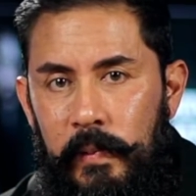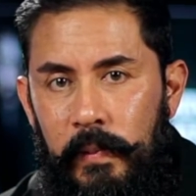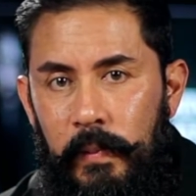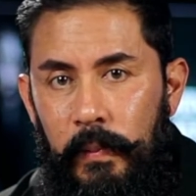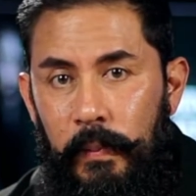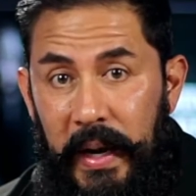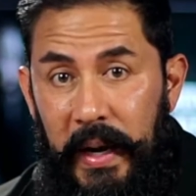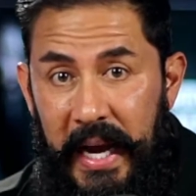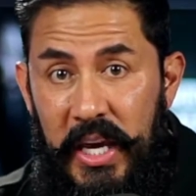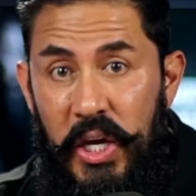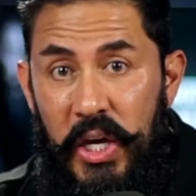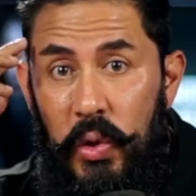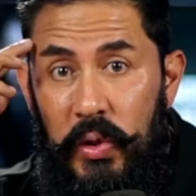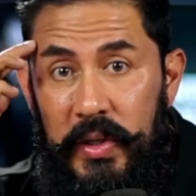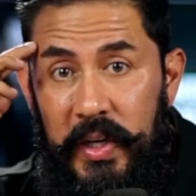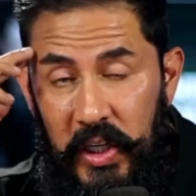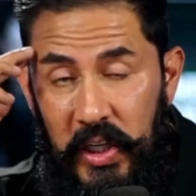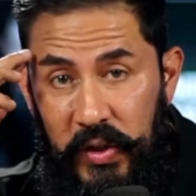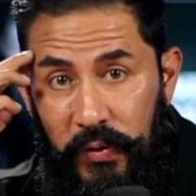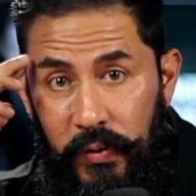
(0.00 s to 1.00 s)
But I
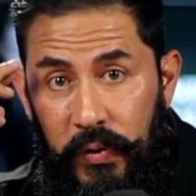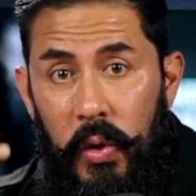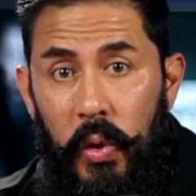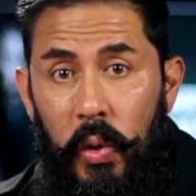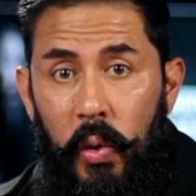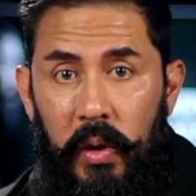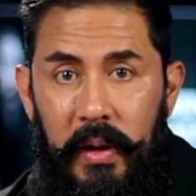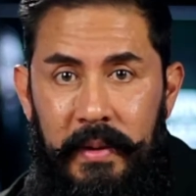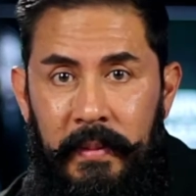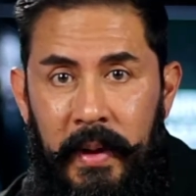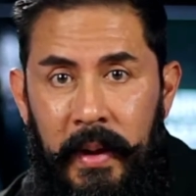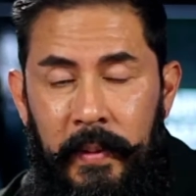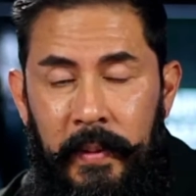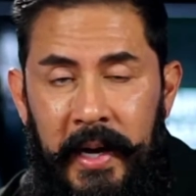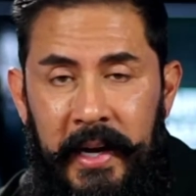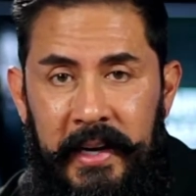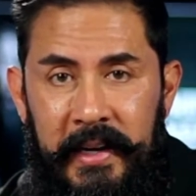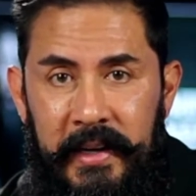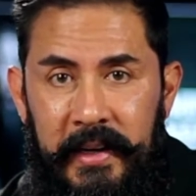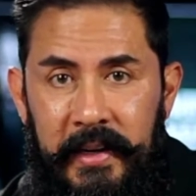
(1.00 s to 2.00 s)
use it as fuel in my
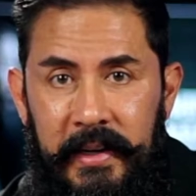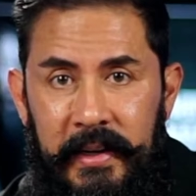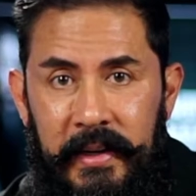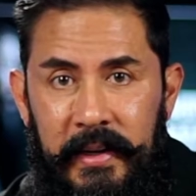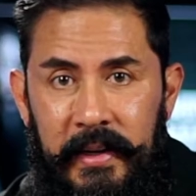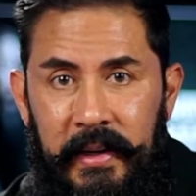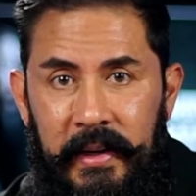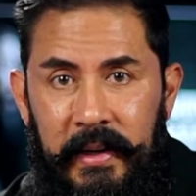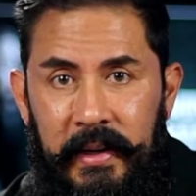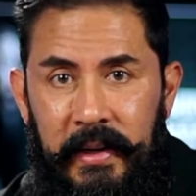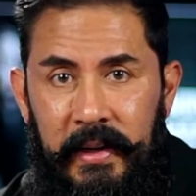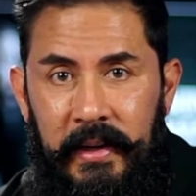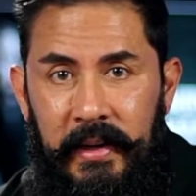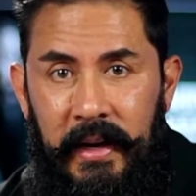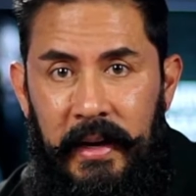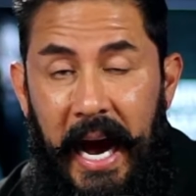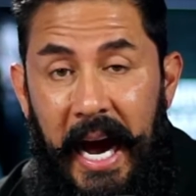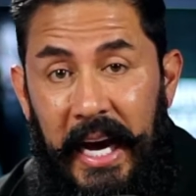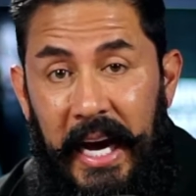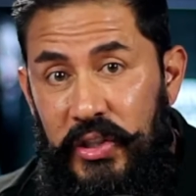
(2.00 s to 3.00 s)
mind,
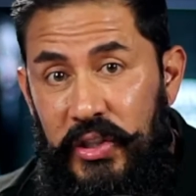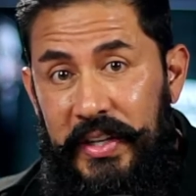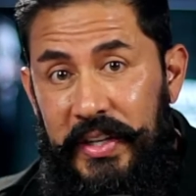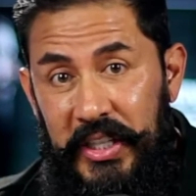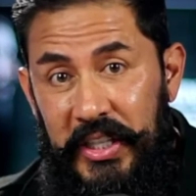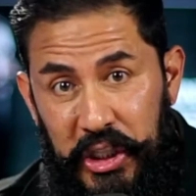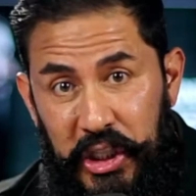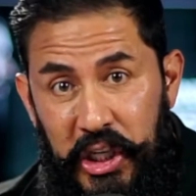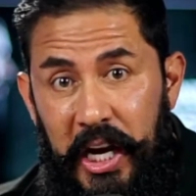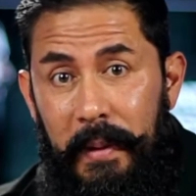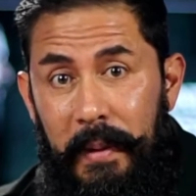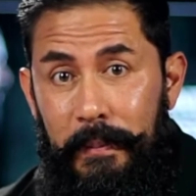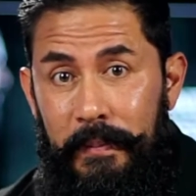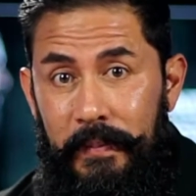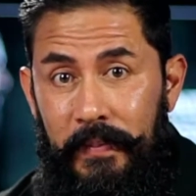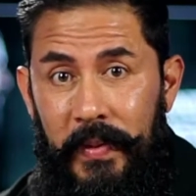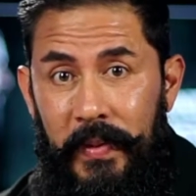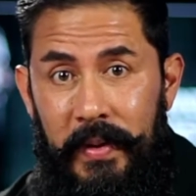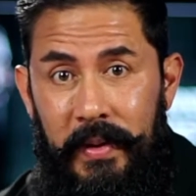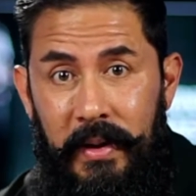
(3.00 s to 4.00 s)
I use it as
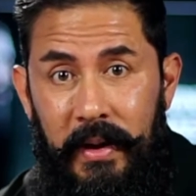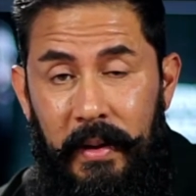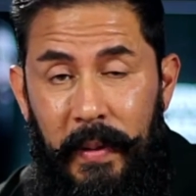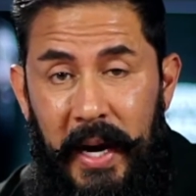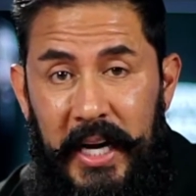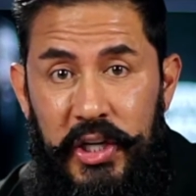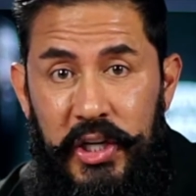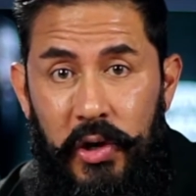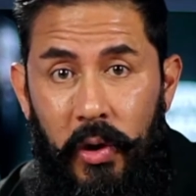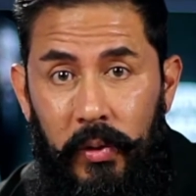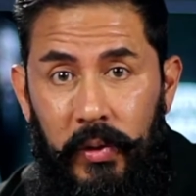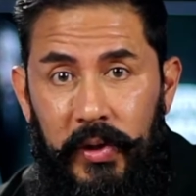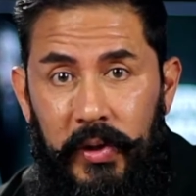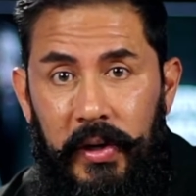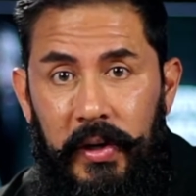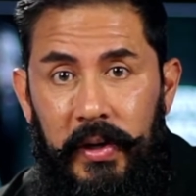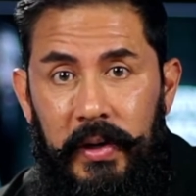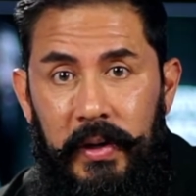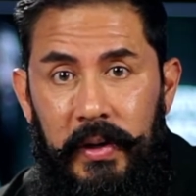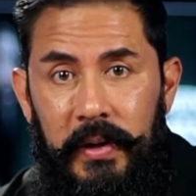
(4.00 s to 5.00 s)
chip on my shoulder.
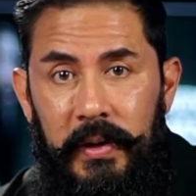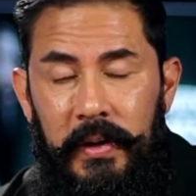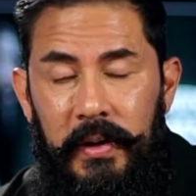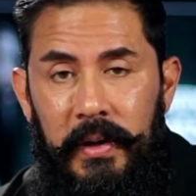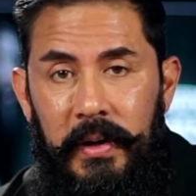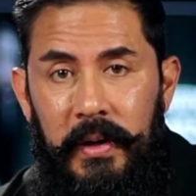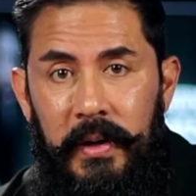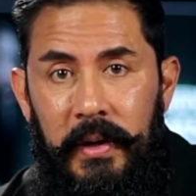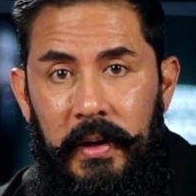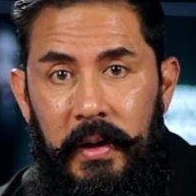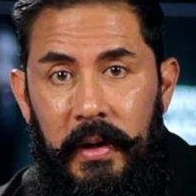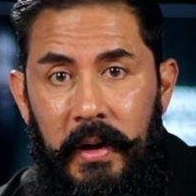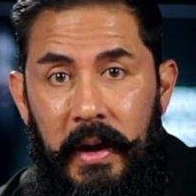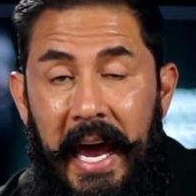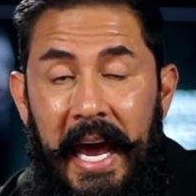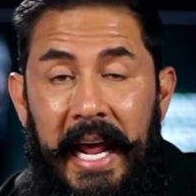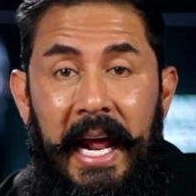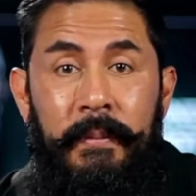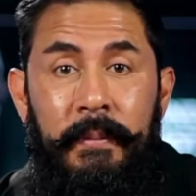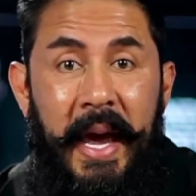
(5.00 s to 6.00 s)

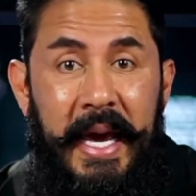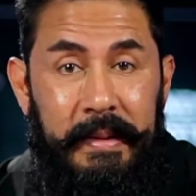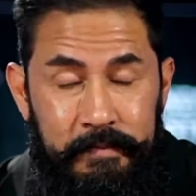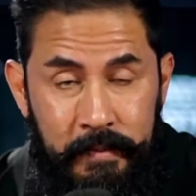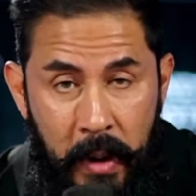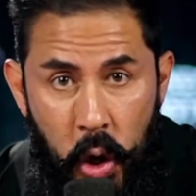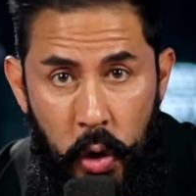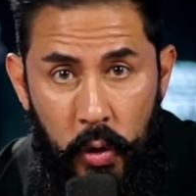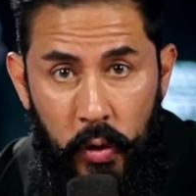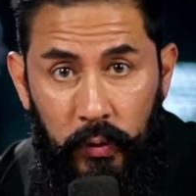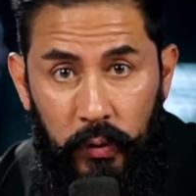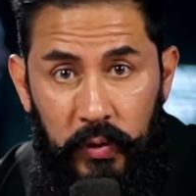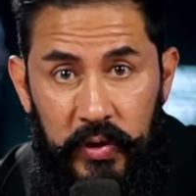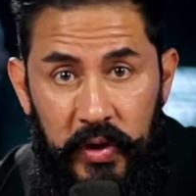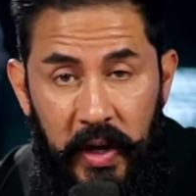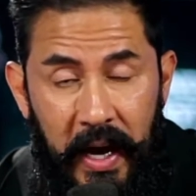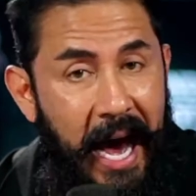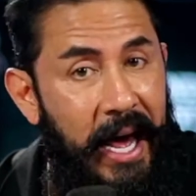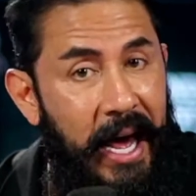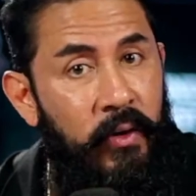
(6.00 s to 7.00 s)
And I make
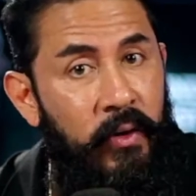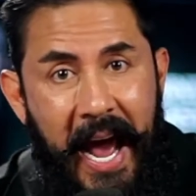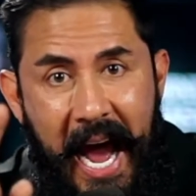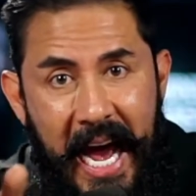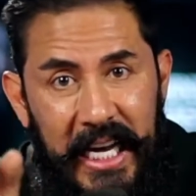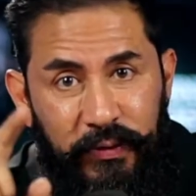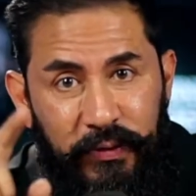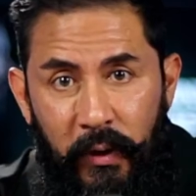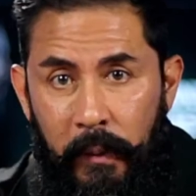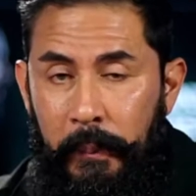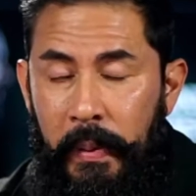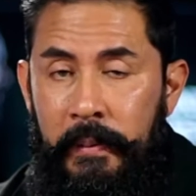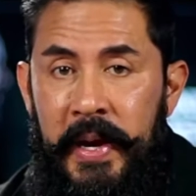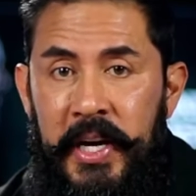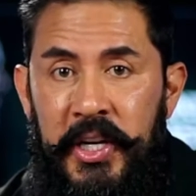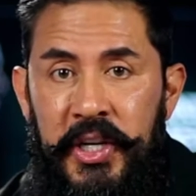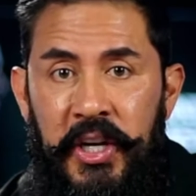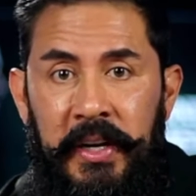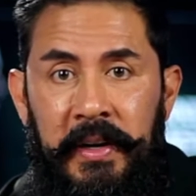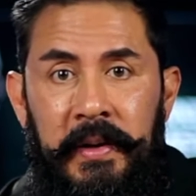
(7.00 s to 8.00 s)
moves. I don't ask for
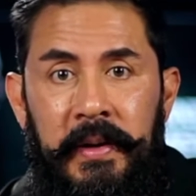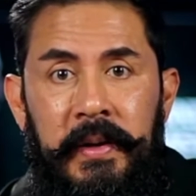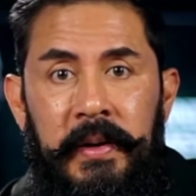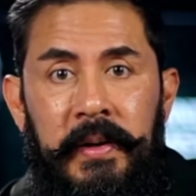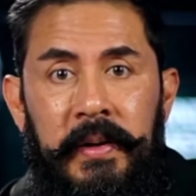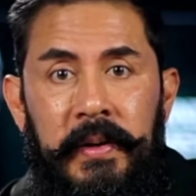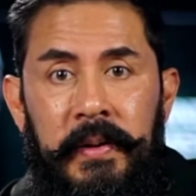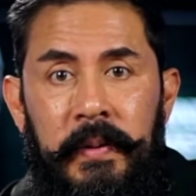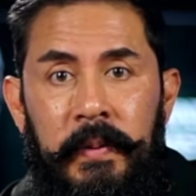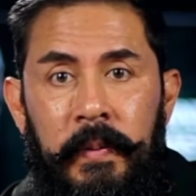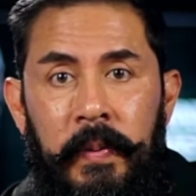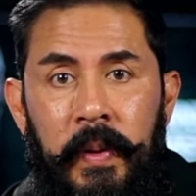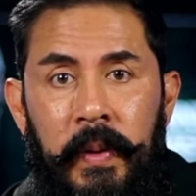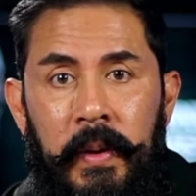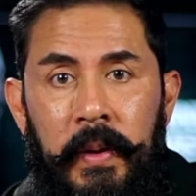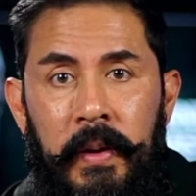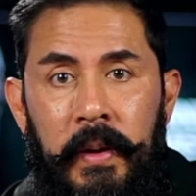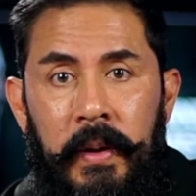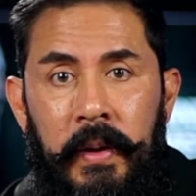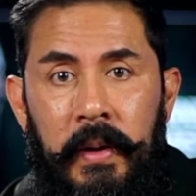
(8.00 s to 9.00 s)
permission.
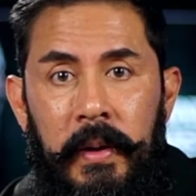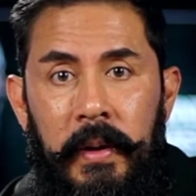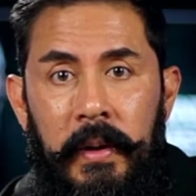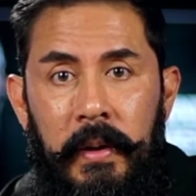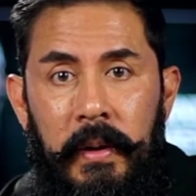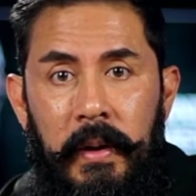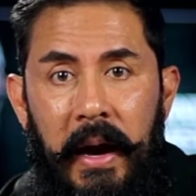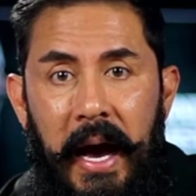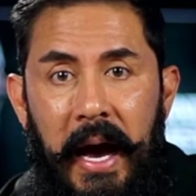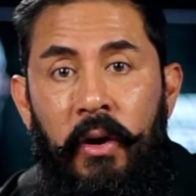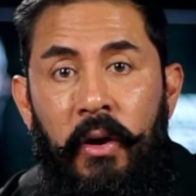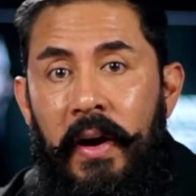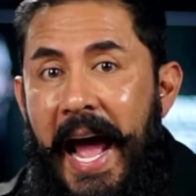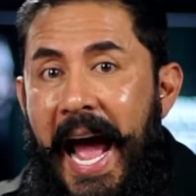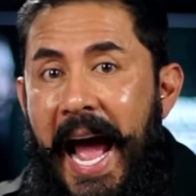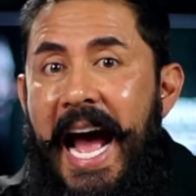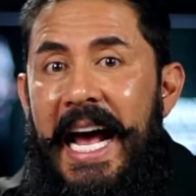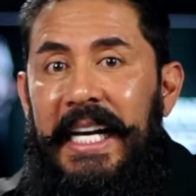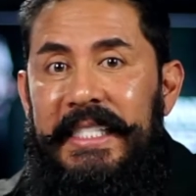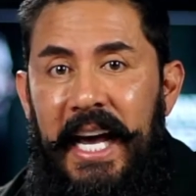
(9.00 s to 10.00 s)
I don't
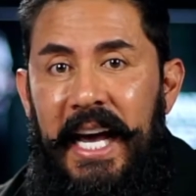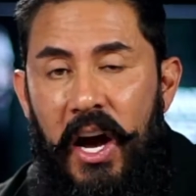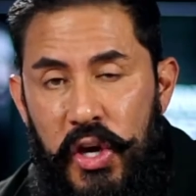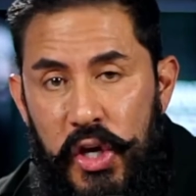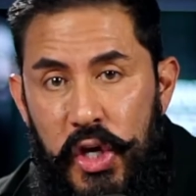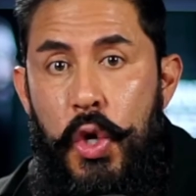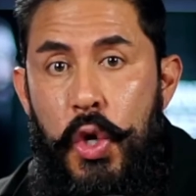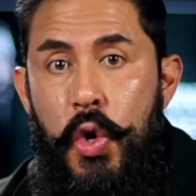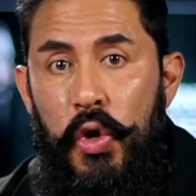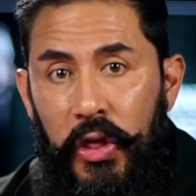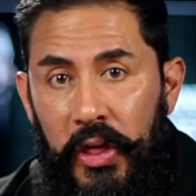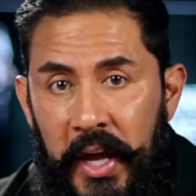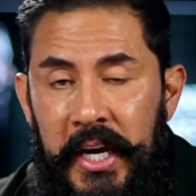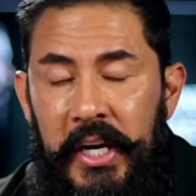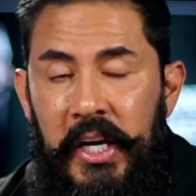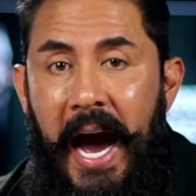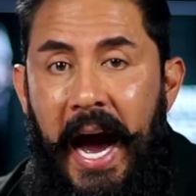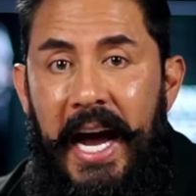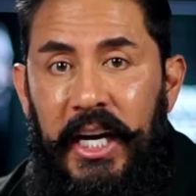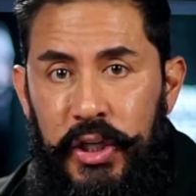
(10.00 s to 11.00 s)
ask how you
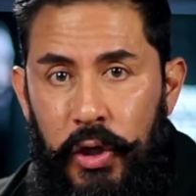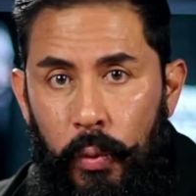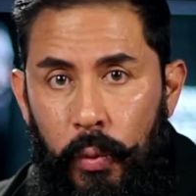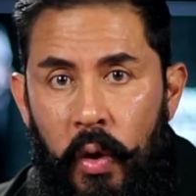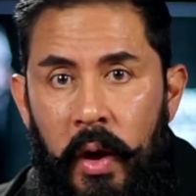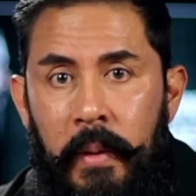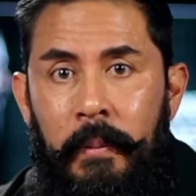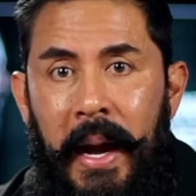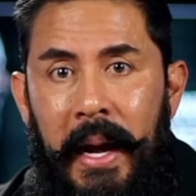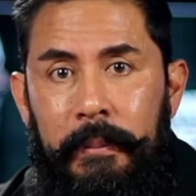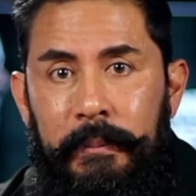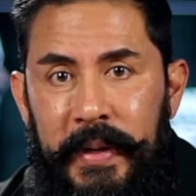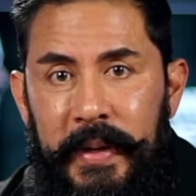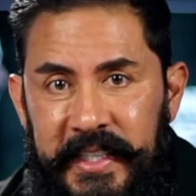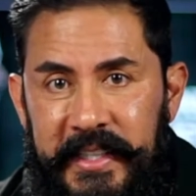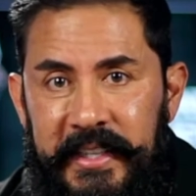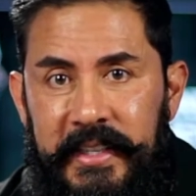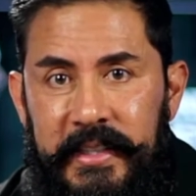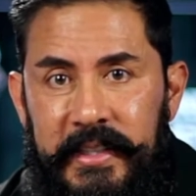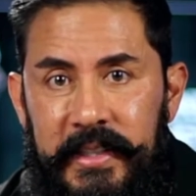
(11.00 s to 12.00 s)
think I should run my
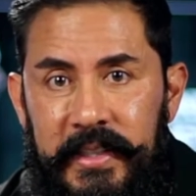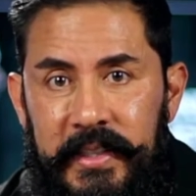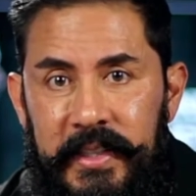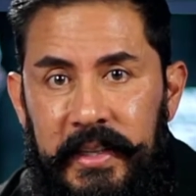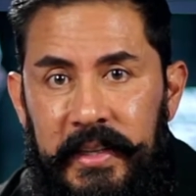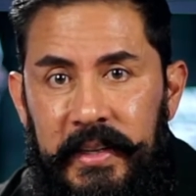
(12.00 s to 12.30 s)
business.